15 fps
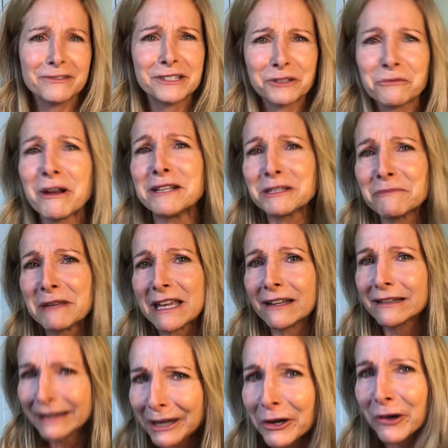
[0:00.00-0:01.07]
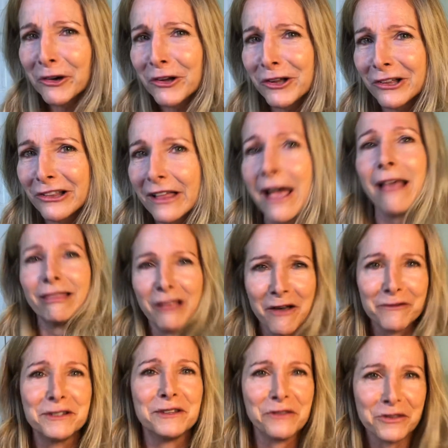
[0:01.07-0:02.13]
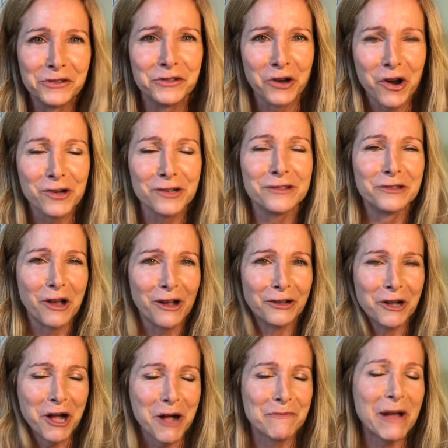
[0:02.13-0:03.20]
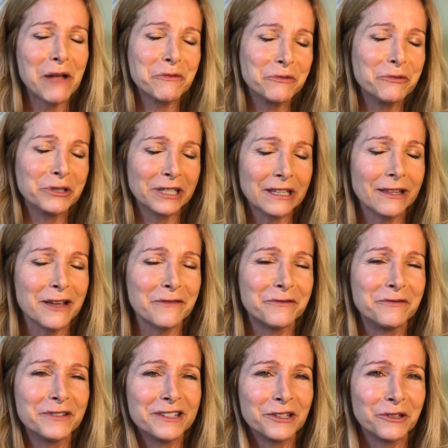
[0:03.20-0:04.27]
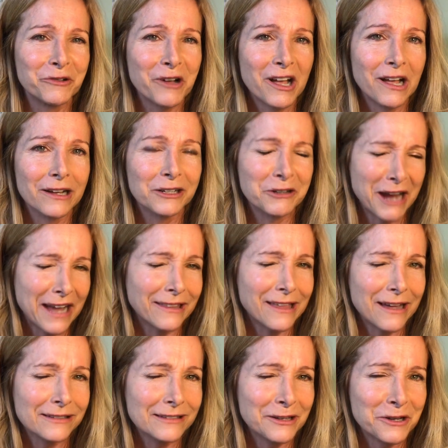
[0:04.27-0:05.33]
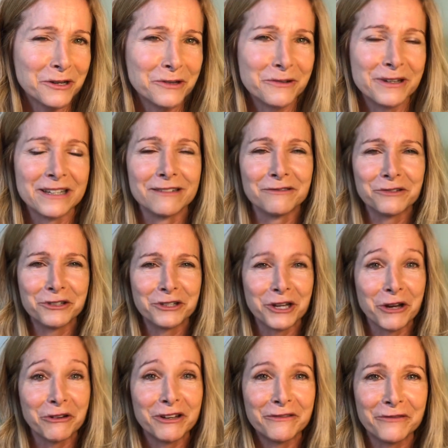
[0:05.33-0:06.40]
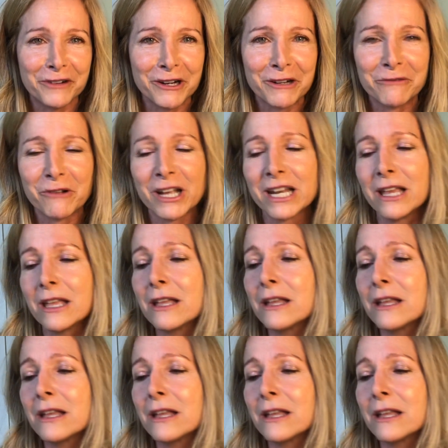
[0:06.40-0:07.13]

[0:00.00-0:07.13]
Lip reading: Just write to me at carol@loveisinthestars.com. I would really love to crack that code and share it far and wide.